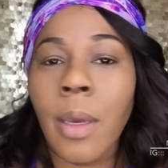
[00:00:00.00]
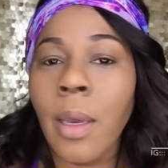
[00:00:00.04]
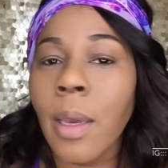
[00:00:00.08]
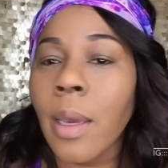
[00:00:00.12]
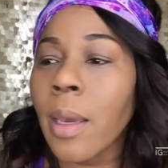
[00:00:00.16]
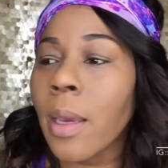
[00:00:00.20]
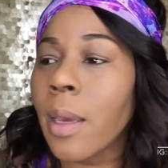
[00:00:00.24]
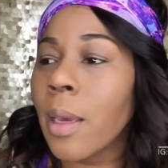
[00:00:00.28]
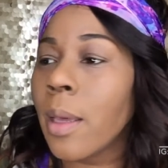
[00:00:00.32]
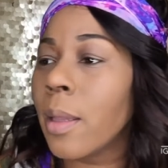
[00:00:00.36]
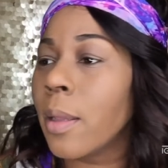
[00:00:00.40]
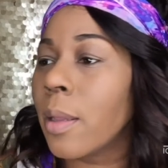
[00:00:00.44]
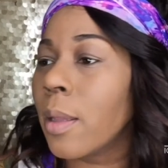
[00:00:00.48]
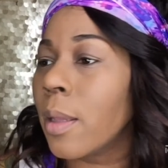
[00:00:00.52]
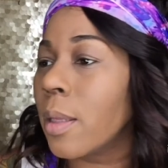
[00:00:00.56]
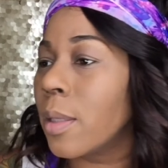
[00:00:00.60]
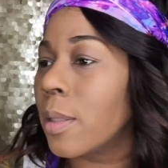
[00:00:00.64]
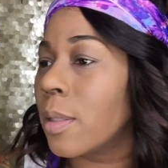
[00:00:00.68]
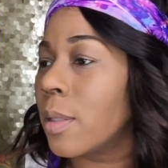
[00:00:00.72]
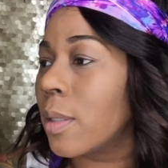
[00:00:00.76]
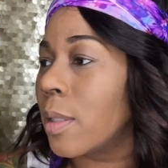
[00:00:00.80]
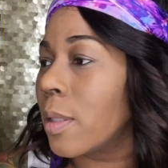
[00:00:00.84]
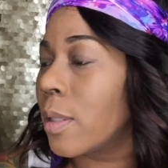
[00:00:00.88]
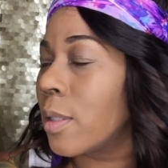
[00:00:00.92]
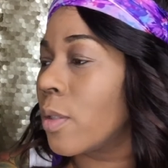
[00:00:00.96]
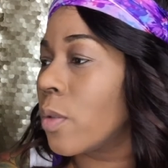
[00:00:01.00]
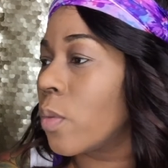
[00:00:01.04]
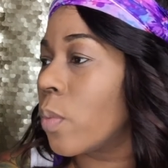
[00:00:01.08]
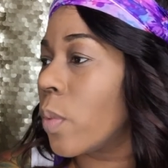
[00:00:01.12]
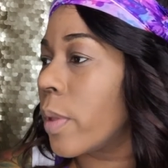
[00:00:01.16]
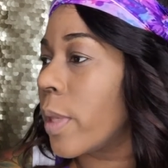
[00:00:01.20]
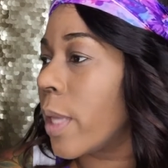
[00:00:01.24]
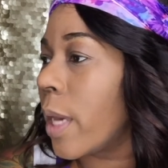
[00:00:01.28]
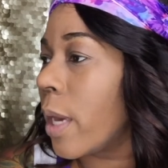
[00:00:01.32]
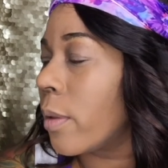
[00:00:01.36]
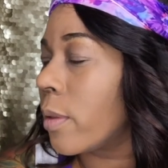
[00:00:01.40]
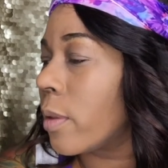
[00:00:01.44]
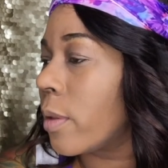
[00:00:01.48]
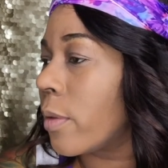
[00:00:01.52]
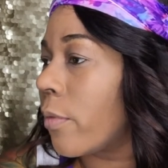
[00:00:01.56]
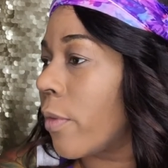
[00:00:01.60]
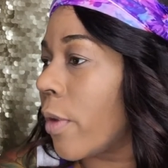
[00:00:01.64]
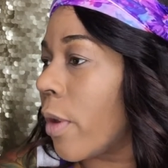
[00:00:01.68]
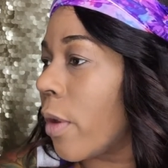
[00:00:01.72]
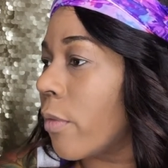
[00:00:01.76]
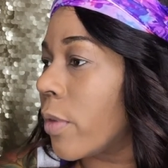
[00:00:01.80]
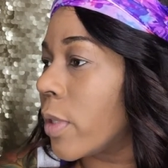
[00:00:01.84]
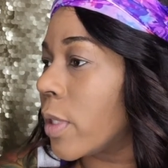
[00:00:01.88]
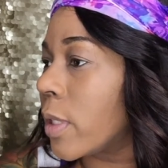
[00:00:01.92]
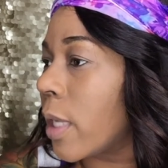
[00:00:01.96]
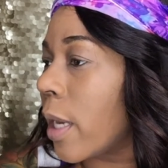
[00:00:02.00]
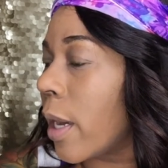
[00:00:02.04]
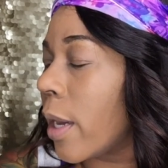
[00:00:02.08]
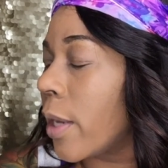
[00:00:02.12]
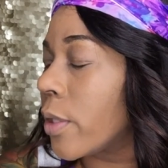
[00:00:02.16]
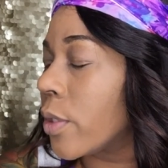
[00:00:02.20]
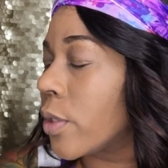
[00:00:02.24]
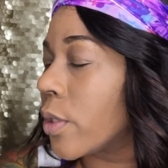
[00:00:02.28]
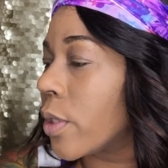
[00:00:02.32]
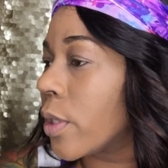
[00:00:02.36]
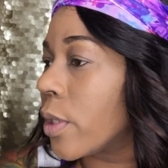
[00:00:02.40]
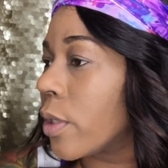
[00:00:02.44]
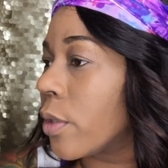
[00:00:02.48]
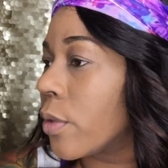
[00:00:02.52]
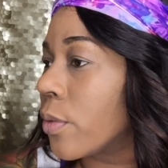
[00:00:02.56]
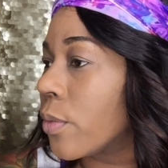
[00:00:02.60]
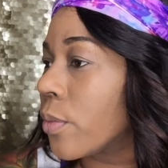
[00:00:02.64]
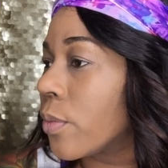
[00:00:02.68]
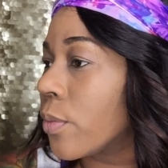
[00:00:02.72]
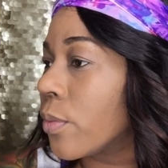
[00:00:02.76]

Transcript: and this is without the Velvetizer.